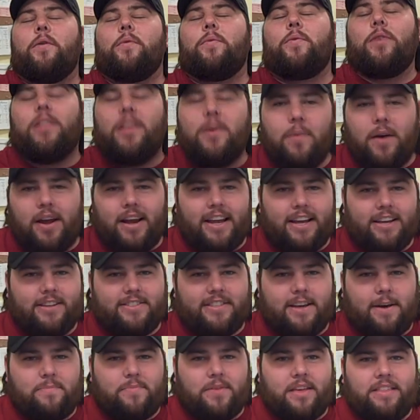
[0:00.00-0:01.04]
I really wanted to do
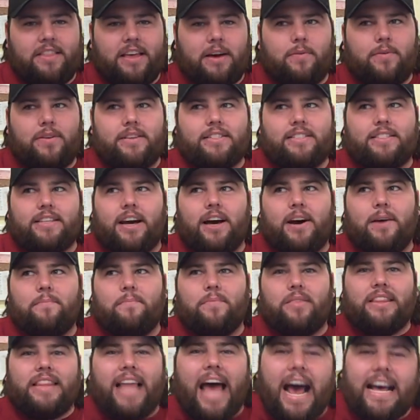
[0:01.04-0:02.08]
something that was
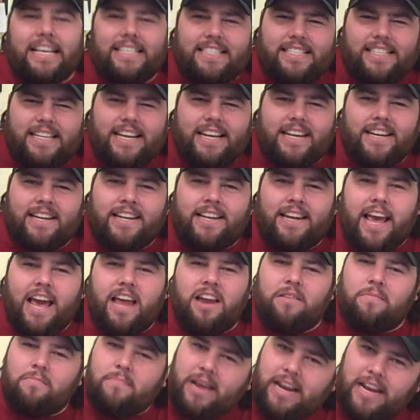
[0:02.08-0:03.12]
um, lasting
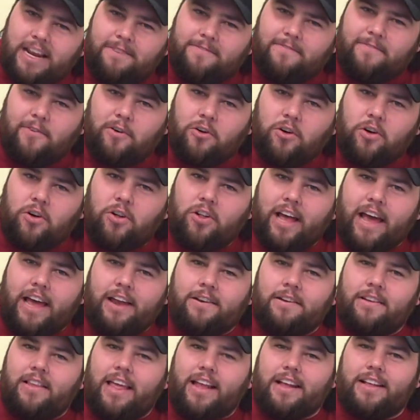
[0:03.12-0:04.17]
and meaningful,
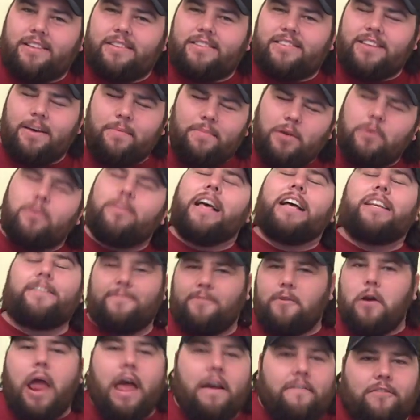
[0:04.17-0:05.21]
and like something that would last
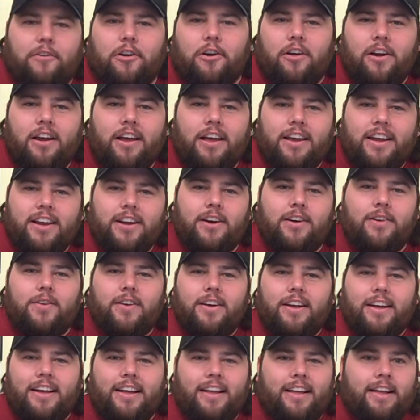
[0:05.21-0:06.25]
forever. You know.
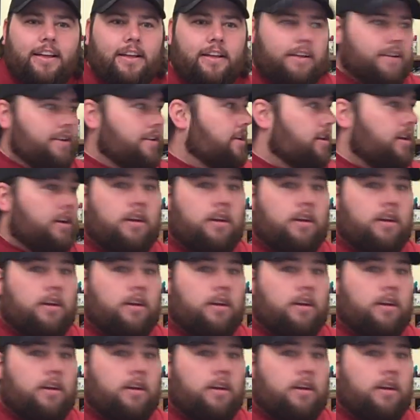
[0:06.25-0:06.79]
hey.